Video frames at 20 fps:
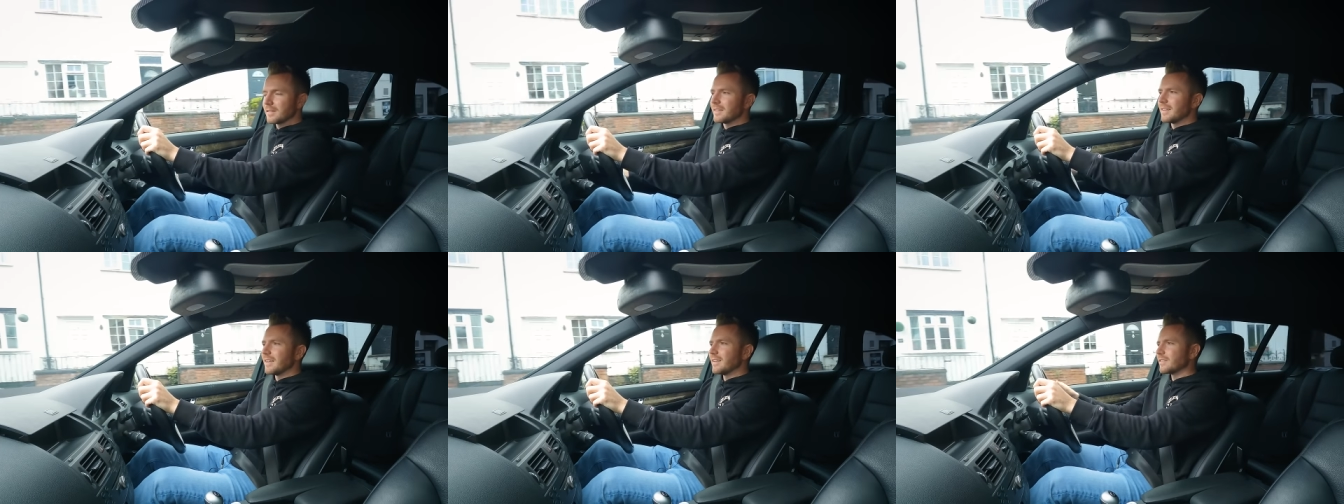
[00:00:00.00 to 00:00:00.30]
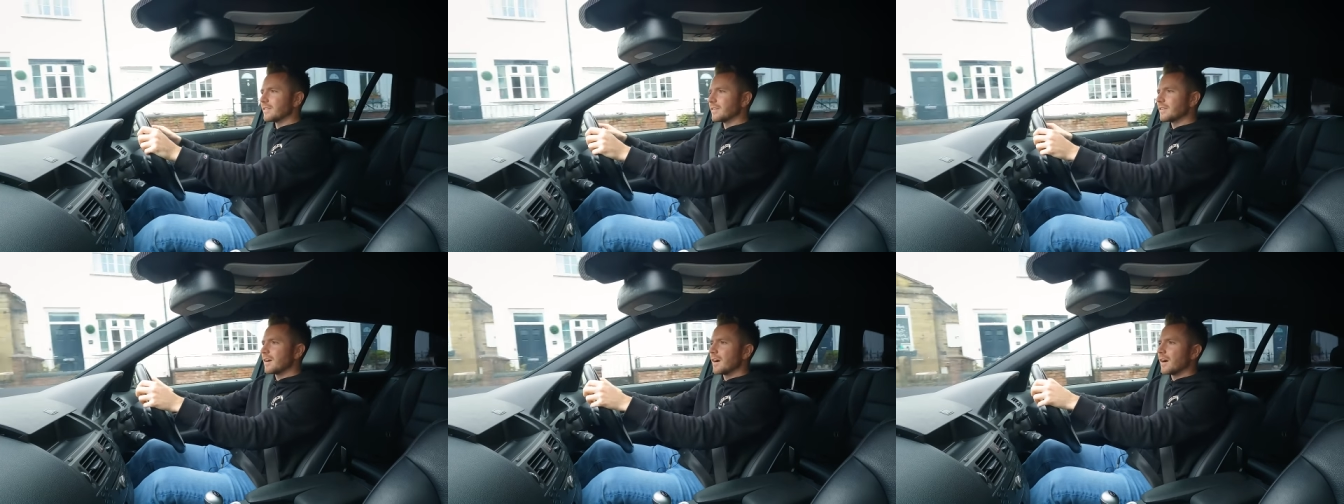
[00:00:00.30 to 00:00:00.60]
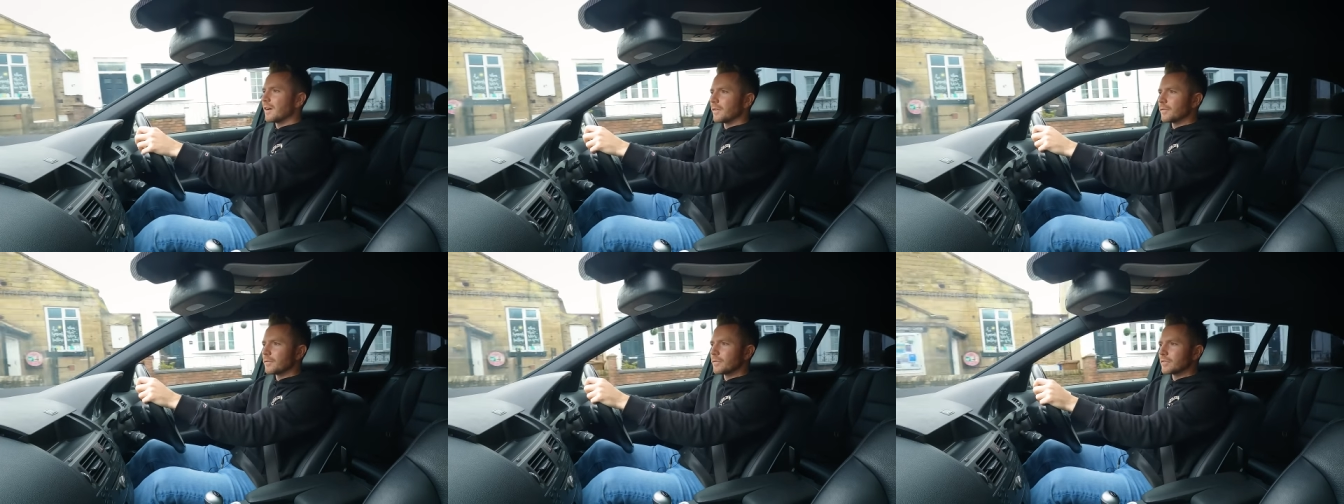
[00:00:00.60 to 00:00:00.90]
It's a decent
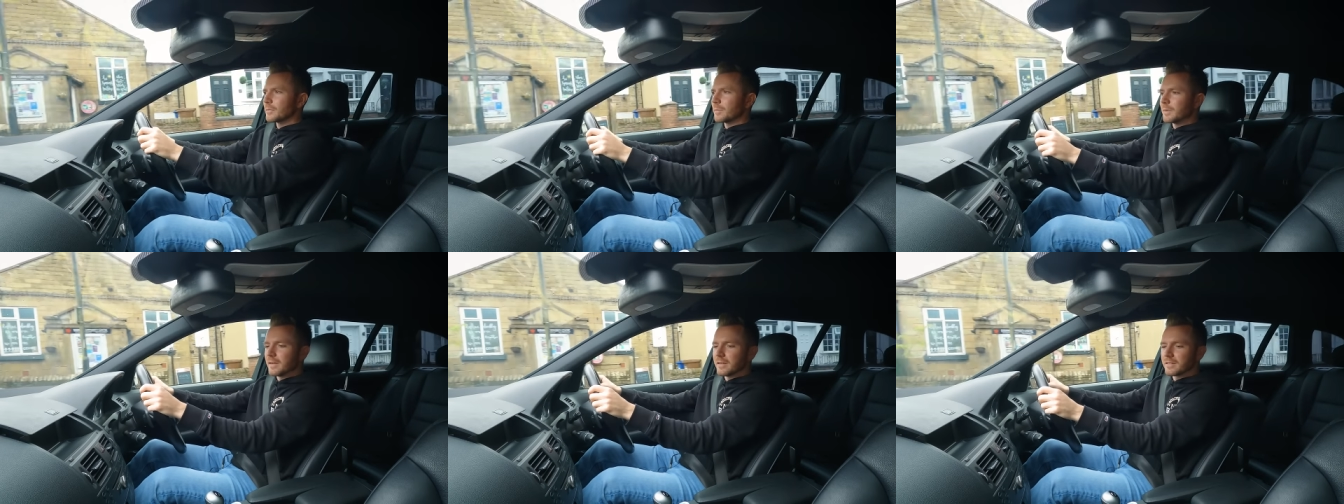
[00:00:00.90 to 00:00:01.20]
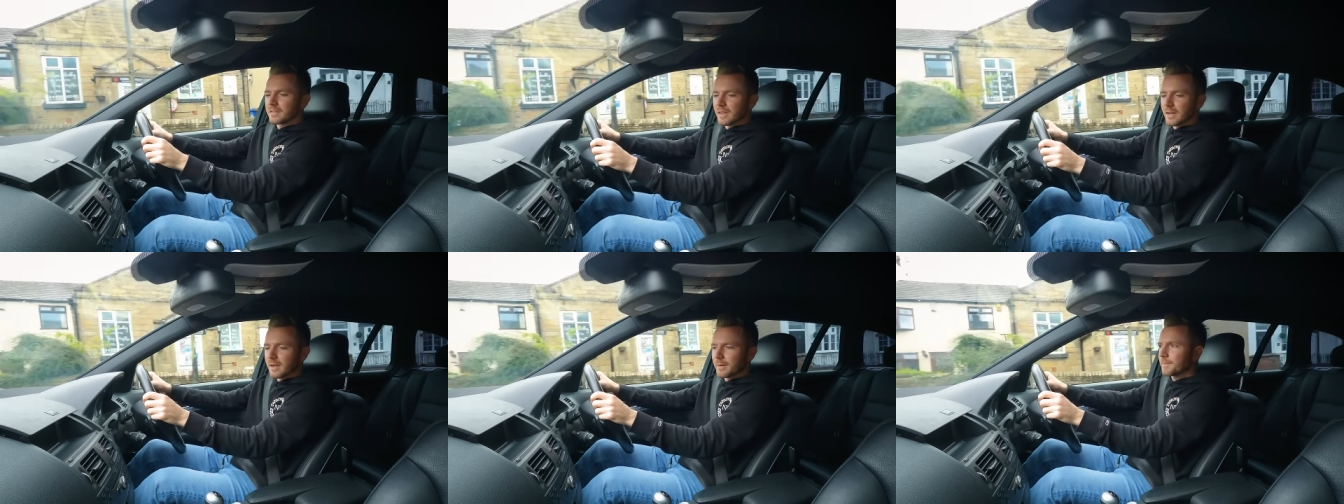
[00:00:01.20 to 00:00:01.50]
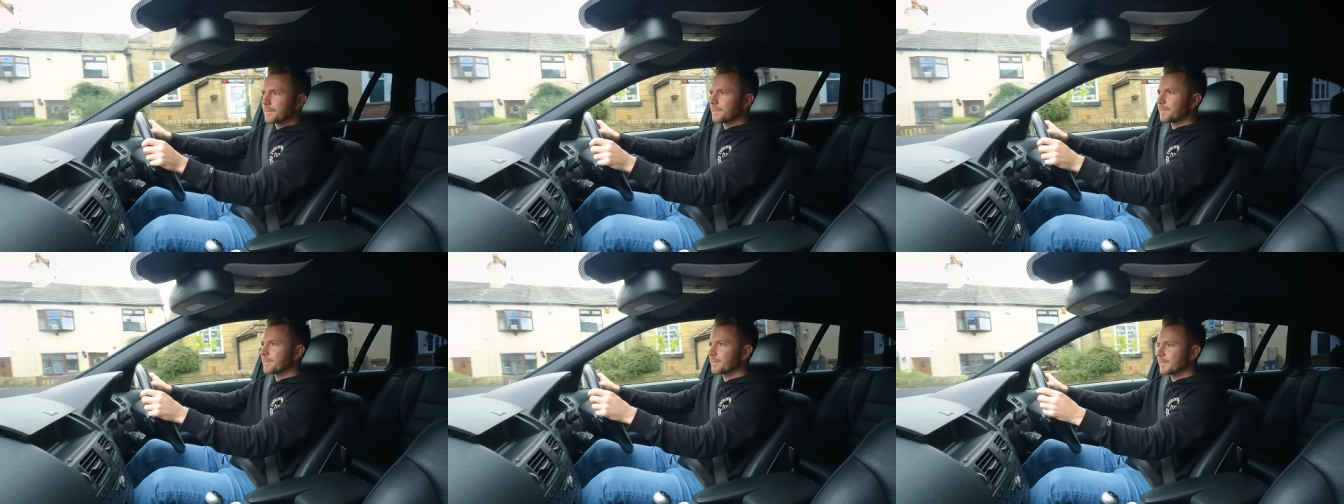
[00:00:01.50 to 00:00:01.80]
car, this for somebody, isn't it?
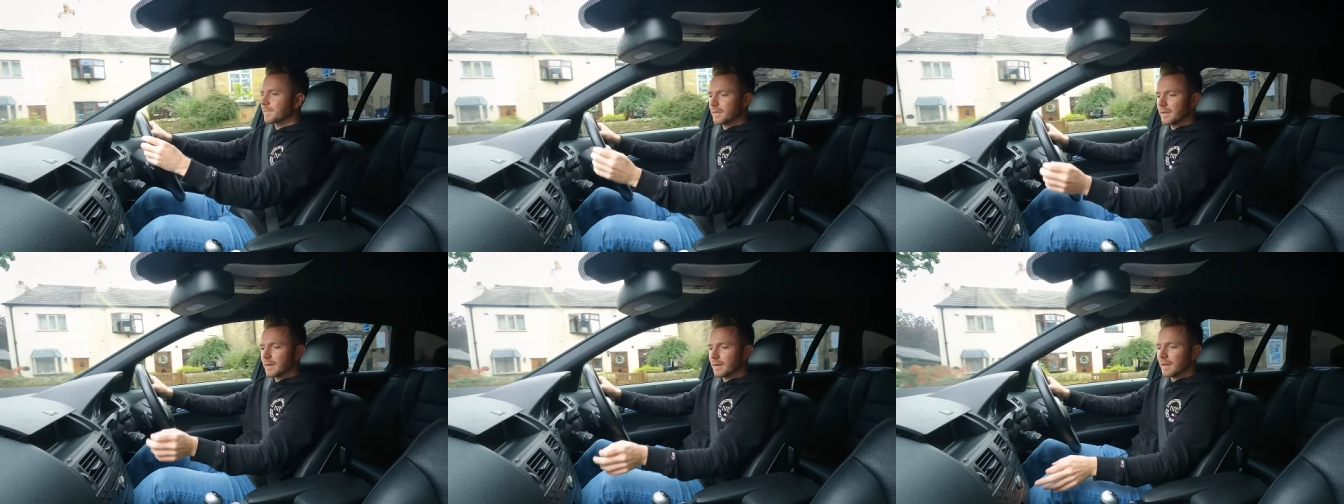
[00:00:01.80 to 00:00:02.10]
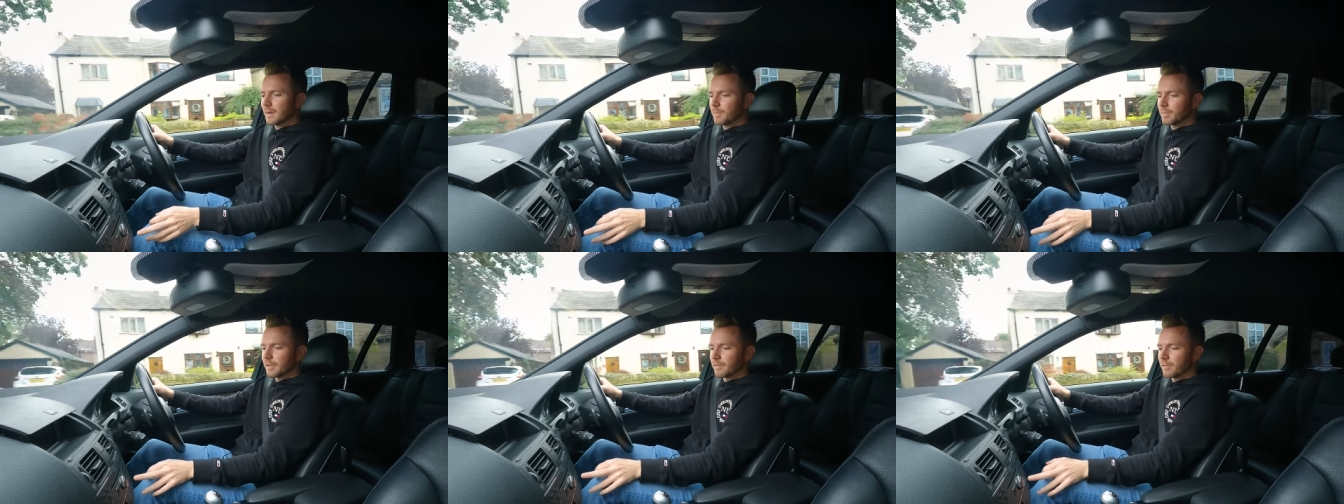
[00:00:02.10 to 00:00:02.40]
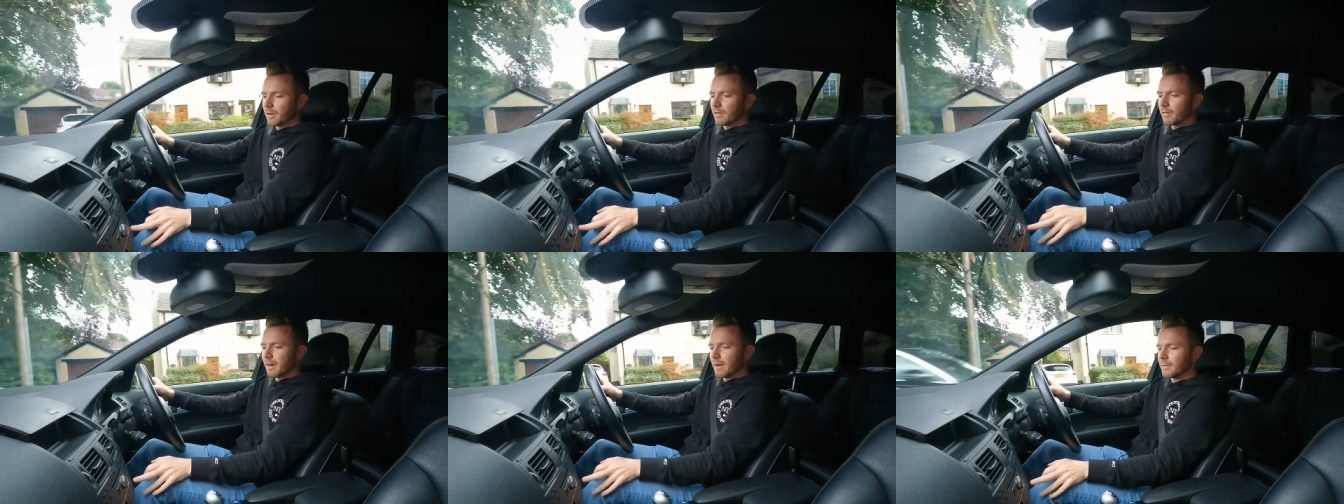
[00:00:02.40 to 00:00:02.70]
I'd happily
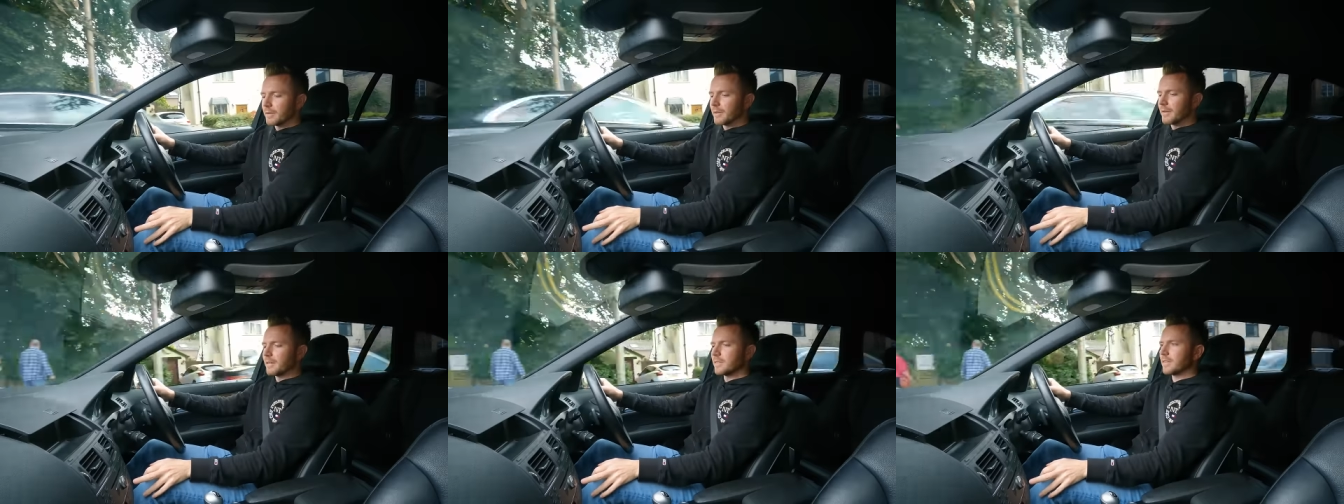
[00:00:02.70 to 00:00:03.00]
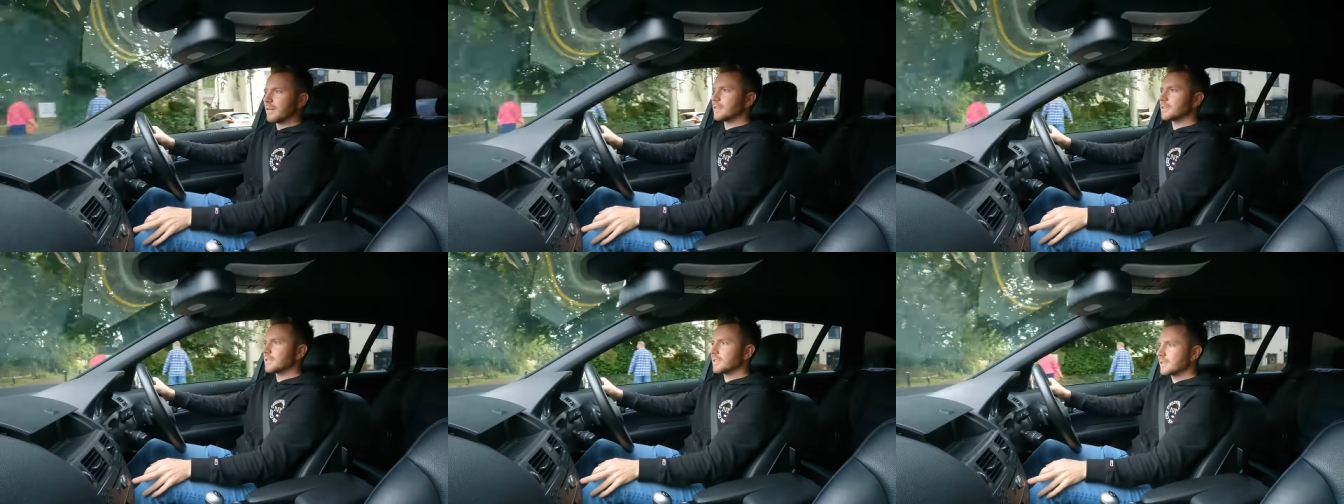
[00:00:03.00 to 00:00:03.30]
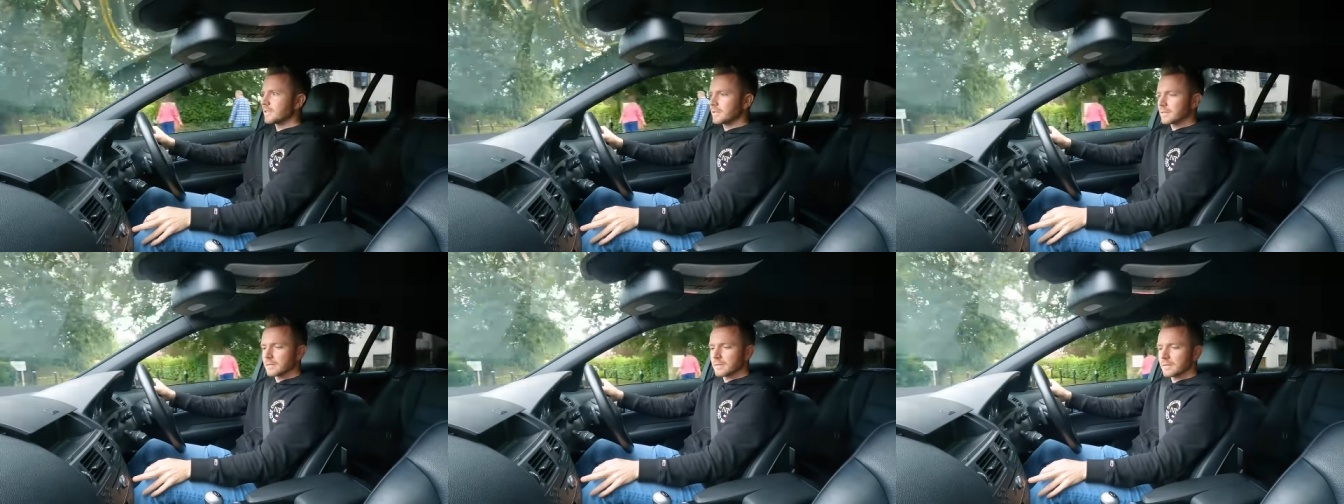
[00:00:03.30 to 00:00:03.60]
run around in this, actually.